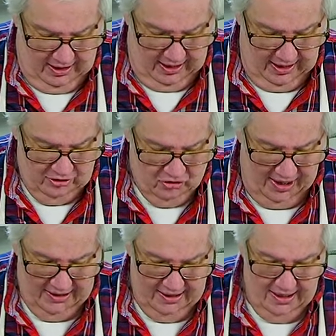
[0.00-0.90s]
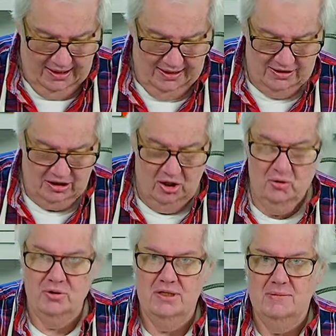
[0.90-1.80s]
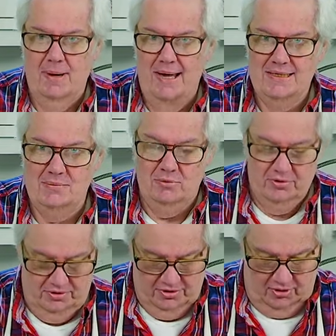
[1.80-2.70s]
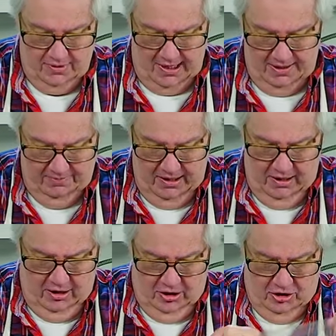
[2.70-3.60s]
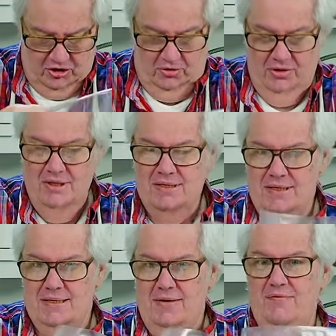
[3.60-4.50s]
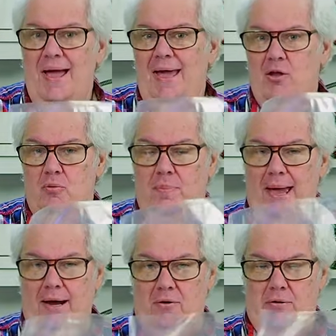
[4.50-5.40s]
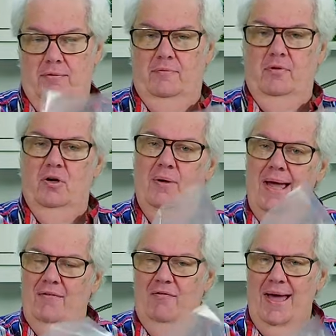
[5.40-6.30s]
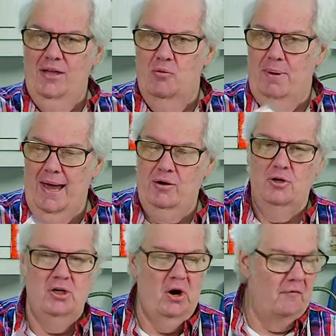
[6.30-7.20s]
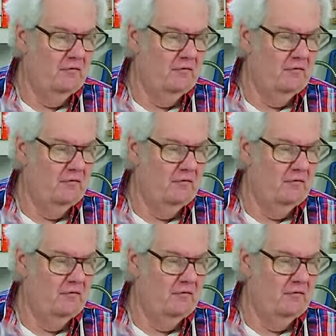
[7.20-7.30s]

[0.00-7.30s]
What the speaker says: and try to get it as closed as possible. Okay, so this is a vacuum packer. If you don't have a vacuum packer, don't